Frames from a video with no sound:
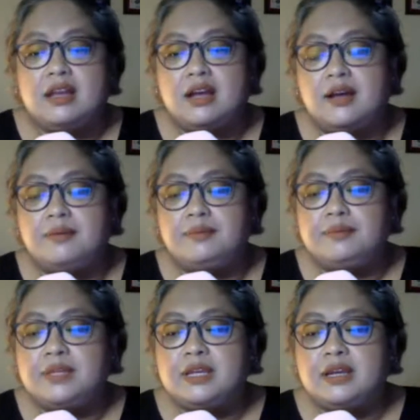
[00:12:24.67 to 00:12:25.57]

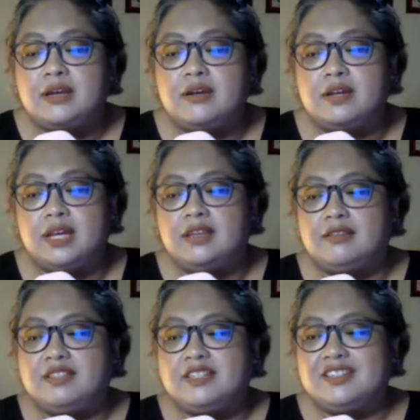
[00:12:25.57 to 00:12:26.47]
Layla,
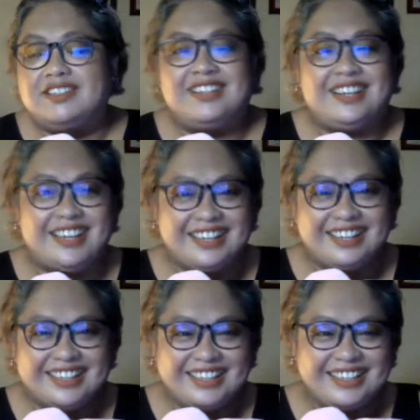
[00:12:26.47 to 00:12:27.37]
yeah. Okay, you're up
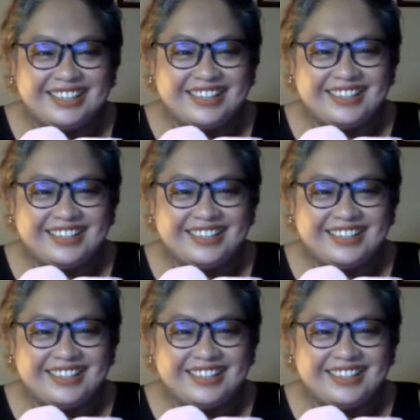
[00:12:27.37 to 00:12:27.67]
next.